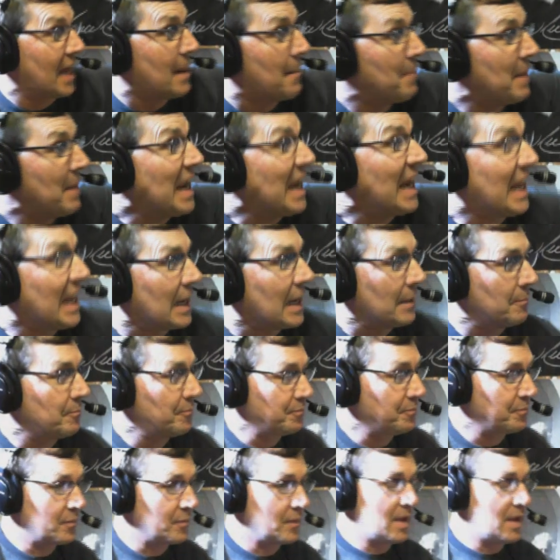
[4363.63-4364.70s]
in a median.
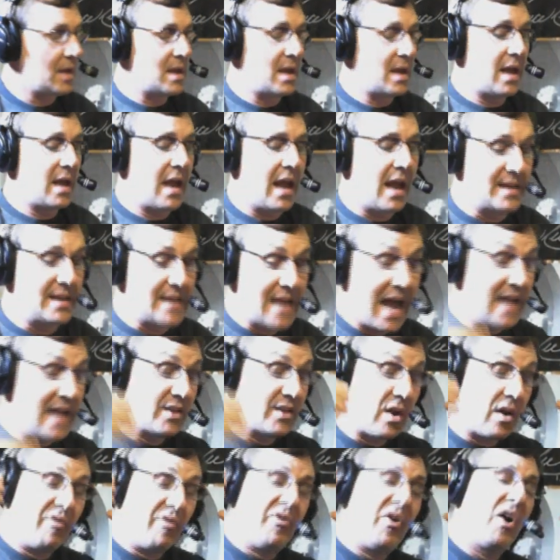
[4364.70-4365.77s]
And Don's
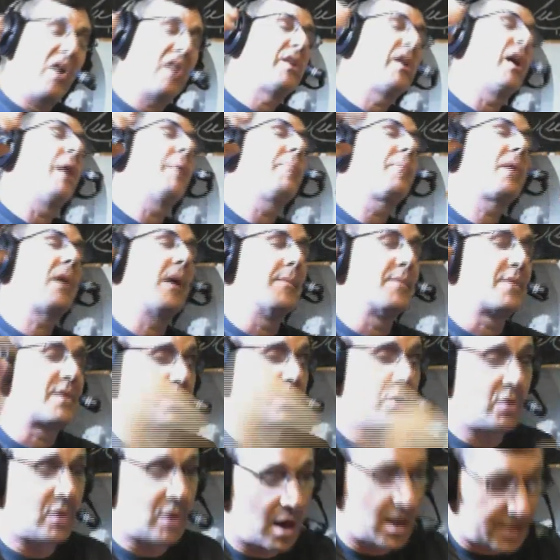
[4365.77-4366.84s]
all fucked up.
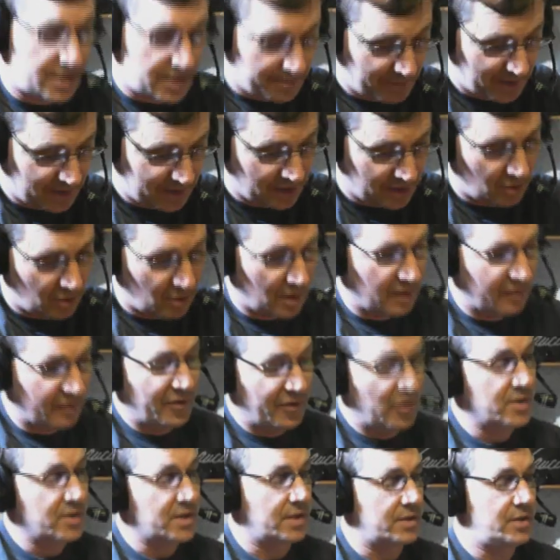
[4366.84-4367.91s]
Calls up Isidore on the
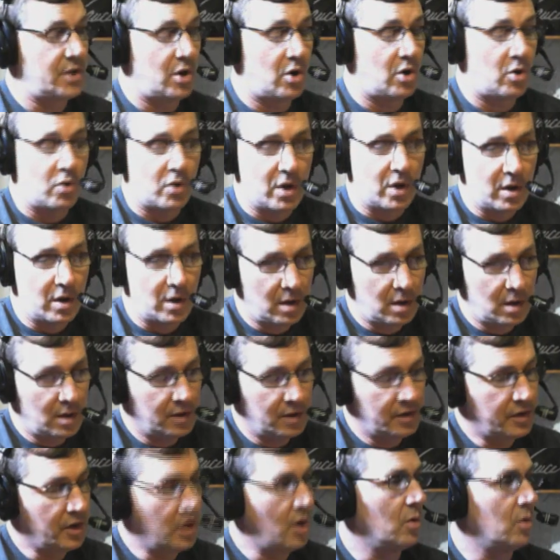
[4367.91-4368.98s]
phone and says, "Dude,
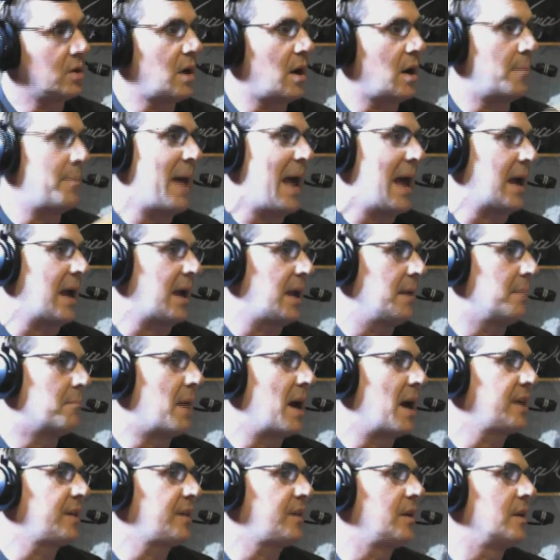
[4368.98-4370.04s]
come back.
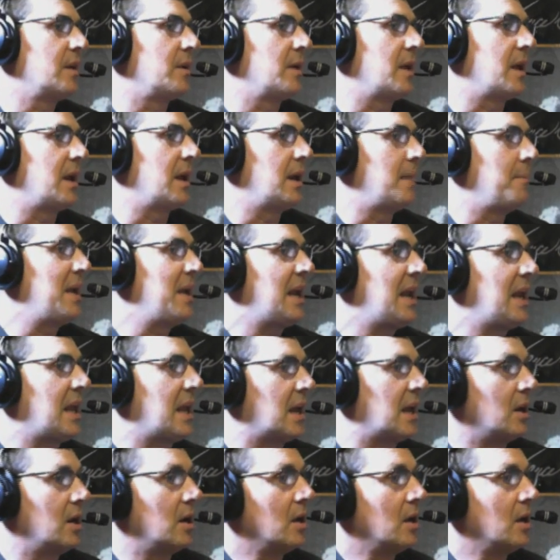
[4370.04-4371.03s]
Mike's in the median.